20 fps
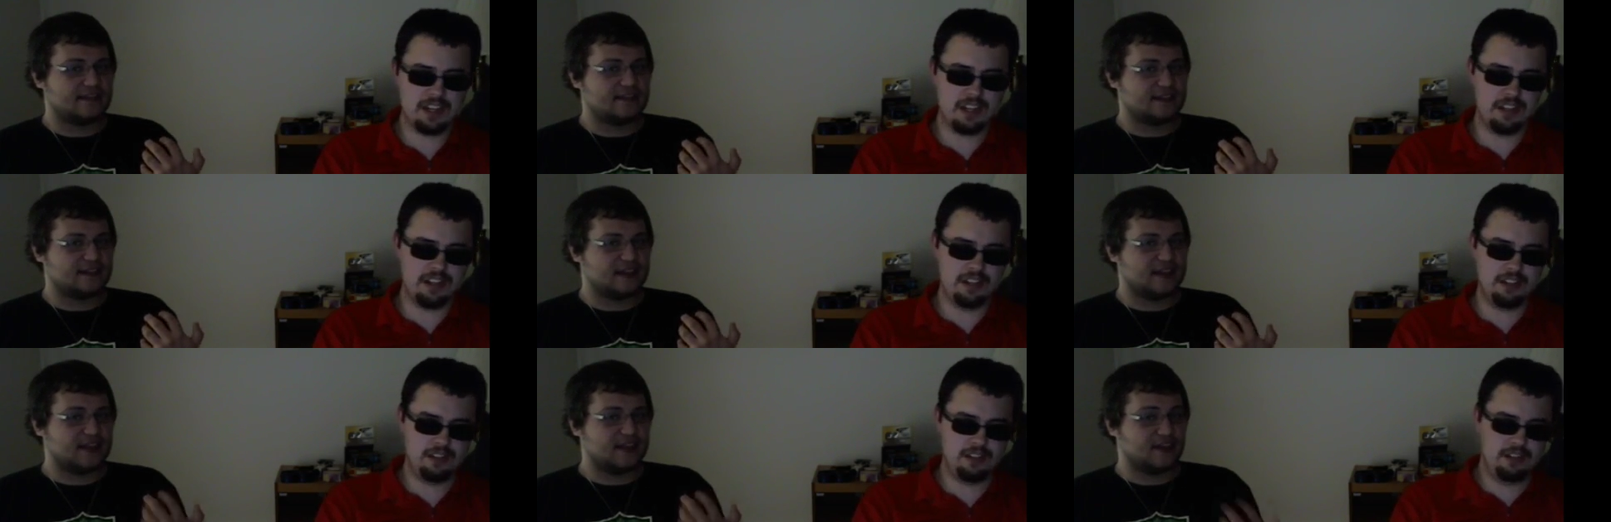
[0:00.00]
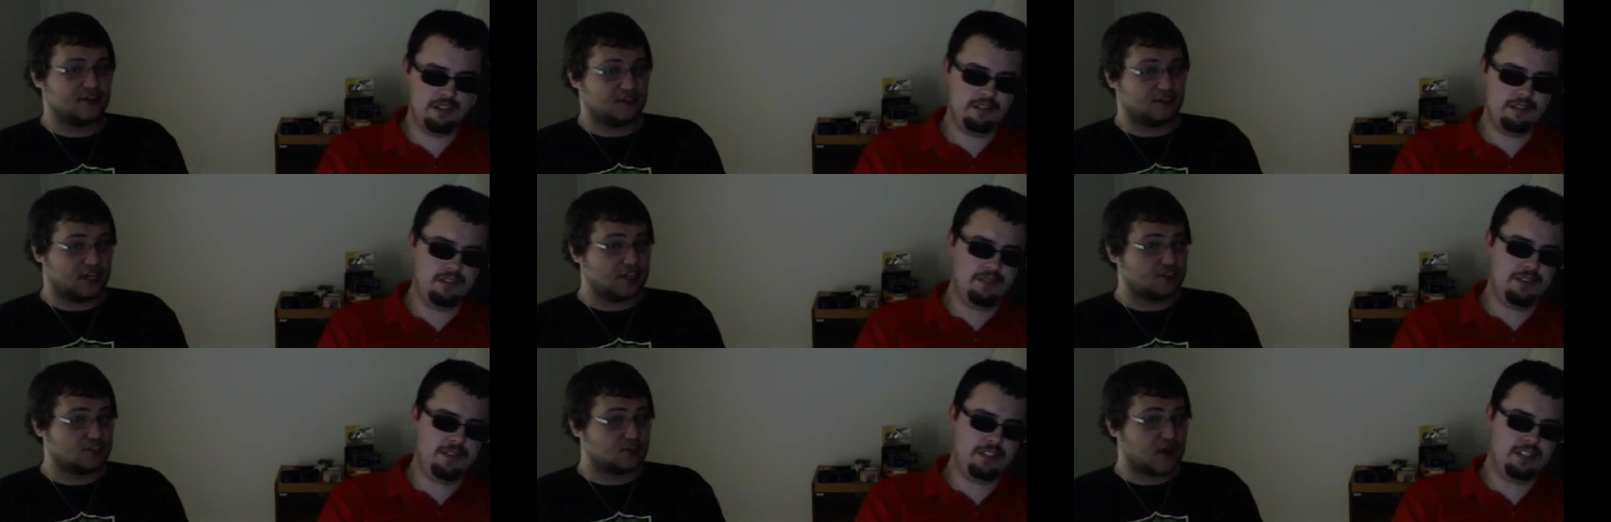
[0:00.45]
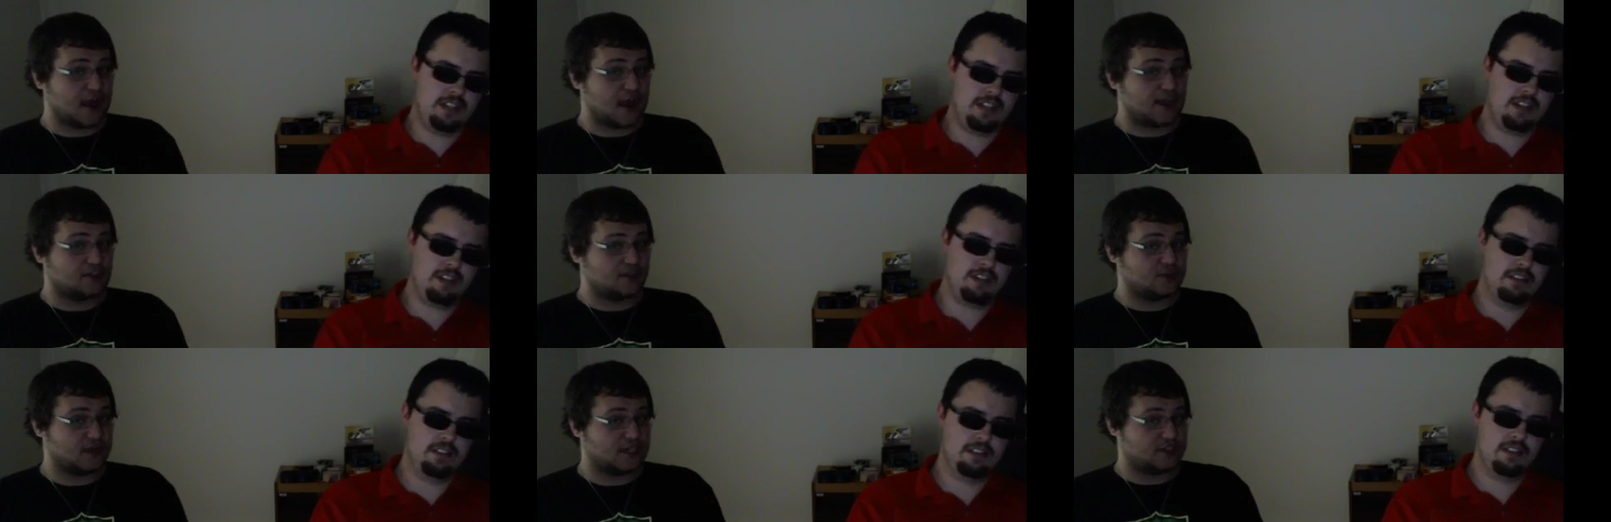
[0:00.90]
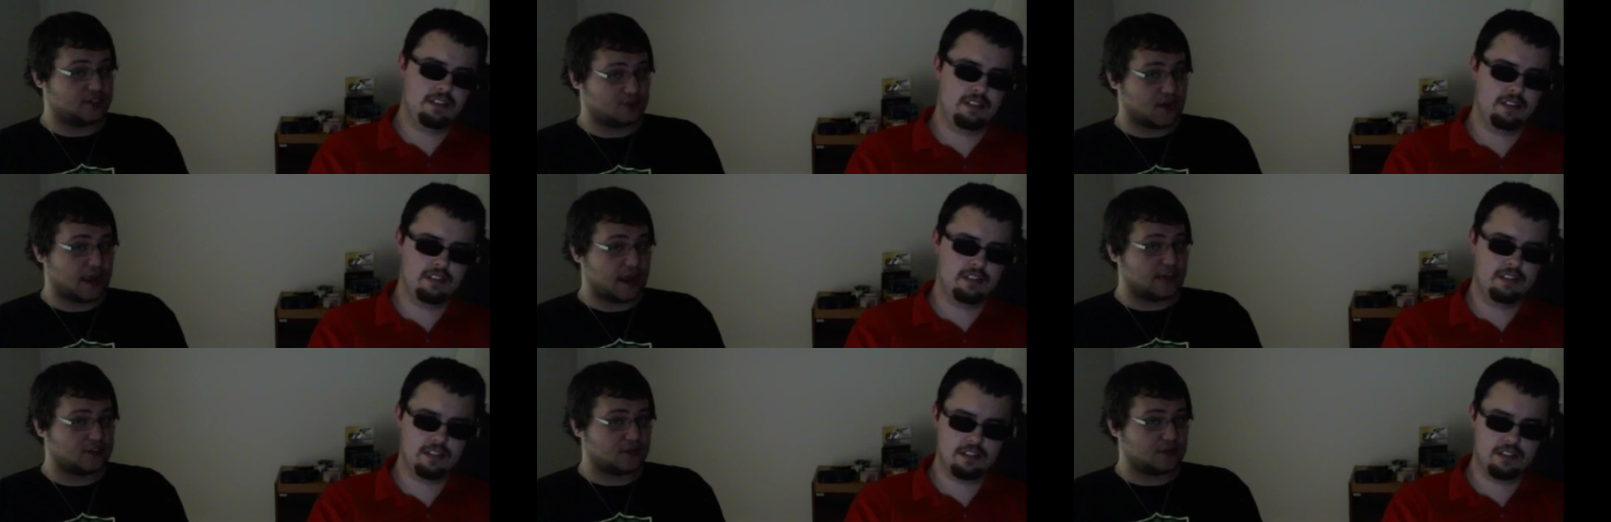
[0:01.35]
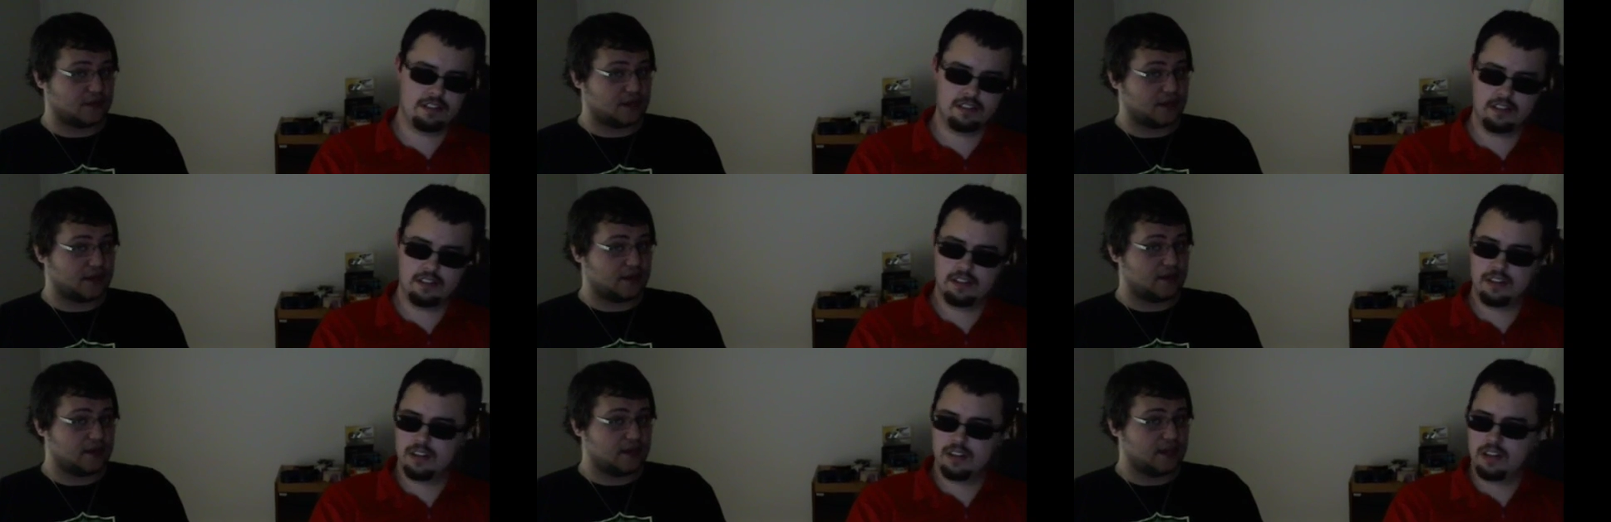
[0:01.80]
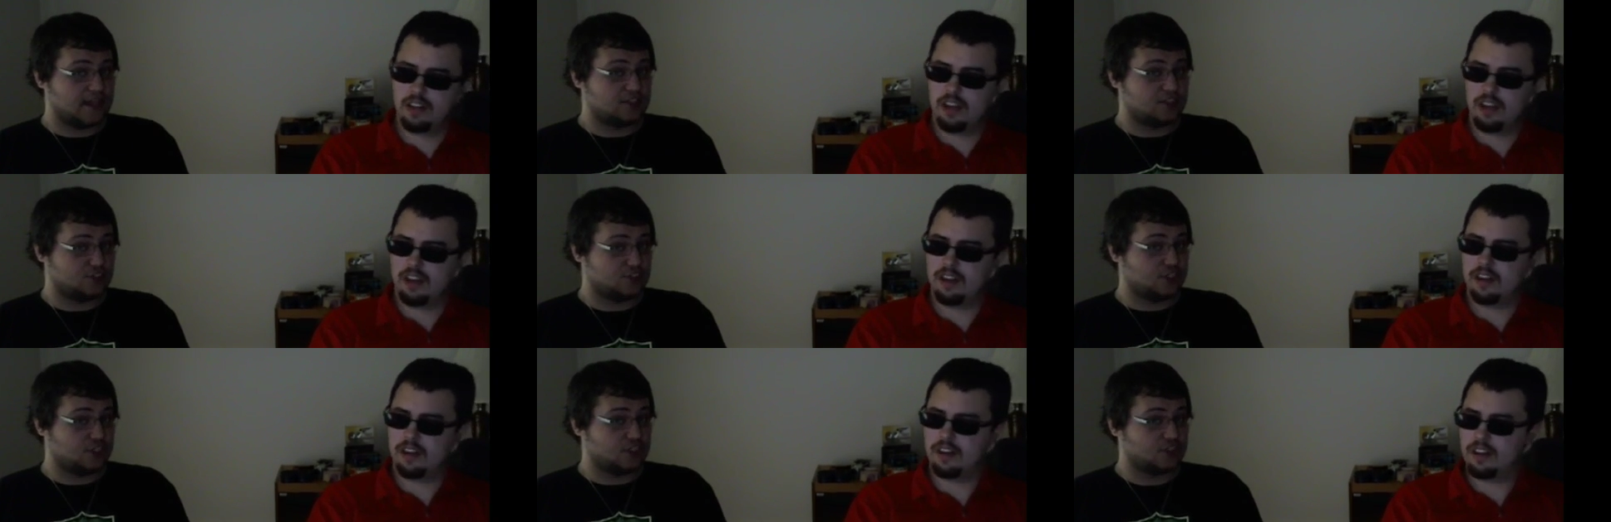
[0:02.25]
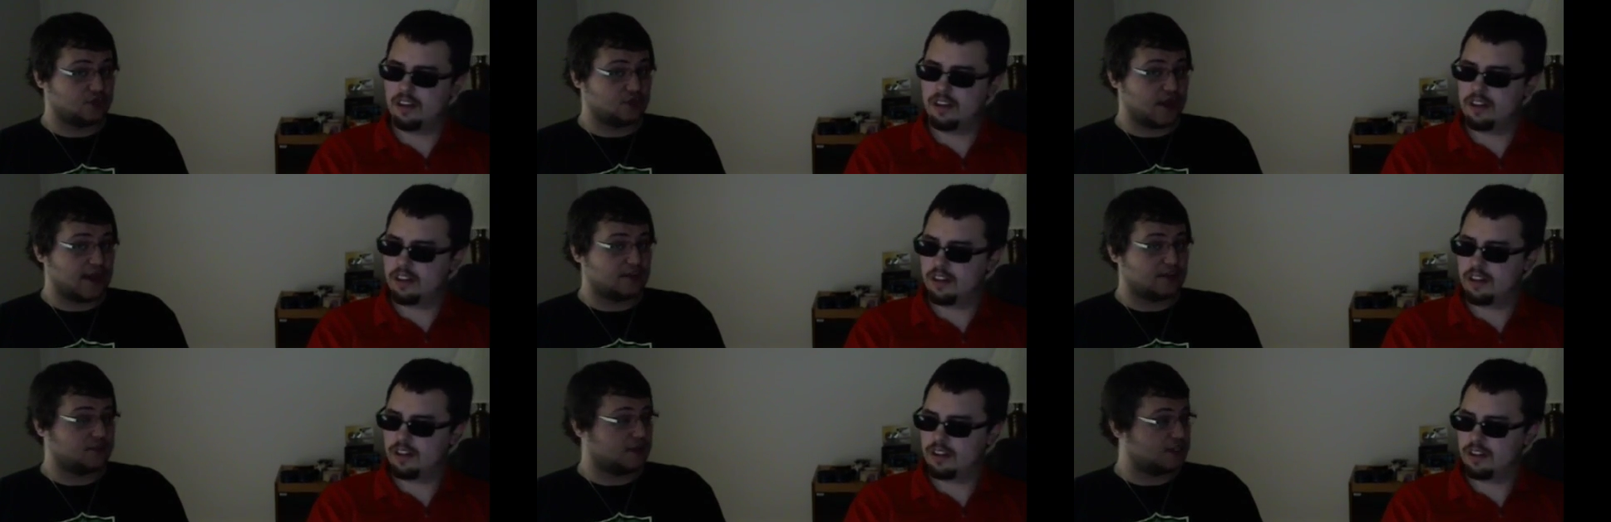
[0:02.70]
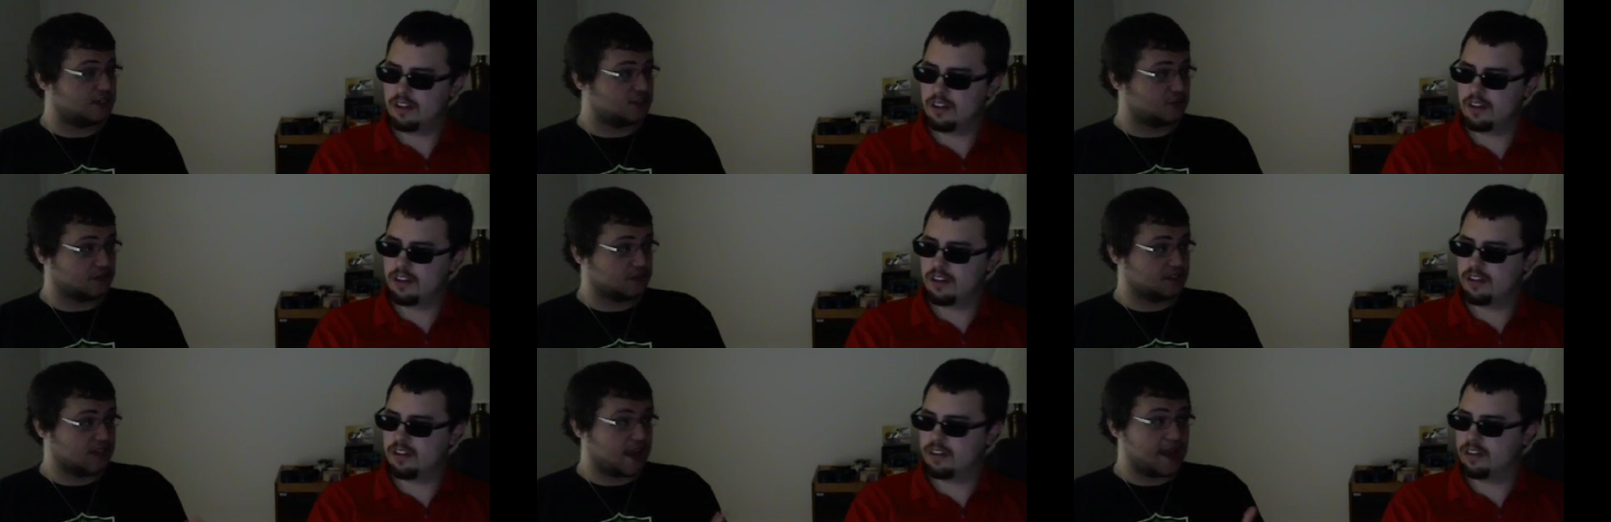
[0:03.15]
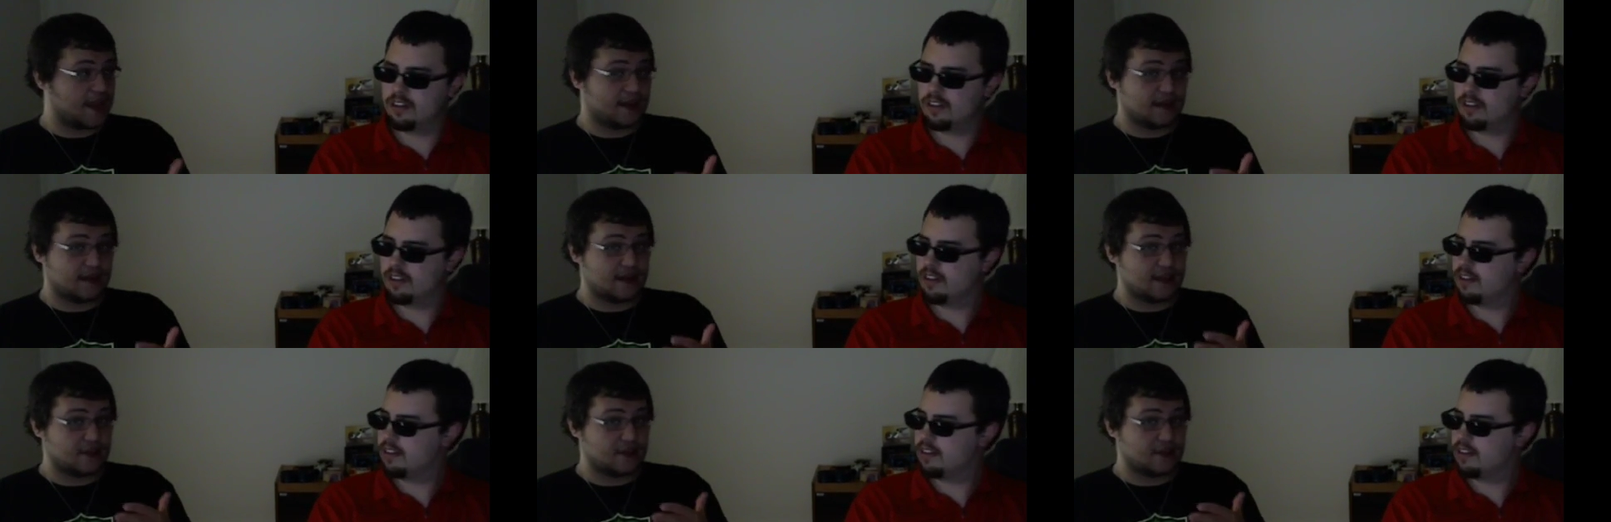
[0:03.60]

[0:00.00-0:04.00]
Speaker 1: I, I, he, I he's graduate he's graduated. He just graduated, so he's in either